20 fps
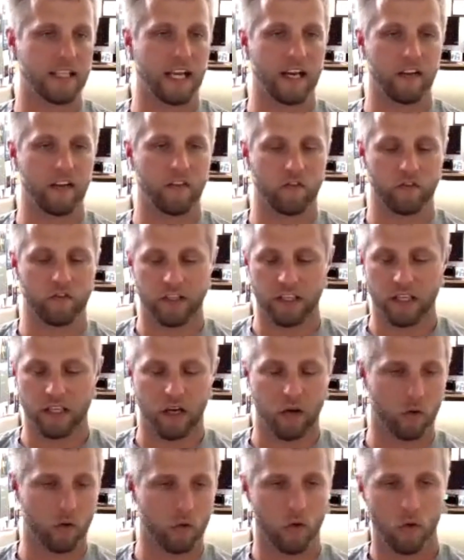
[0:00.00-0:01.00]
kind of figured
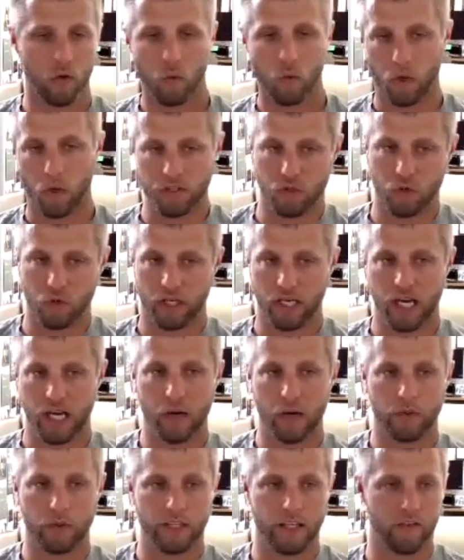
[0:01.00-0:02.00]
out what's going
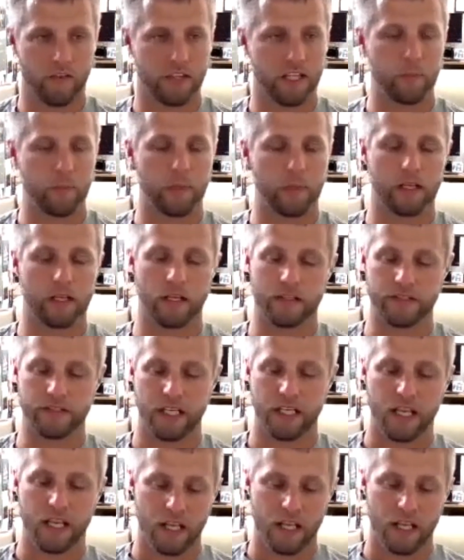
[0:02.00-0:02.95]
on with everything, because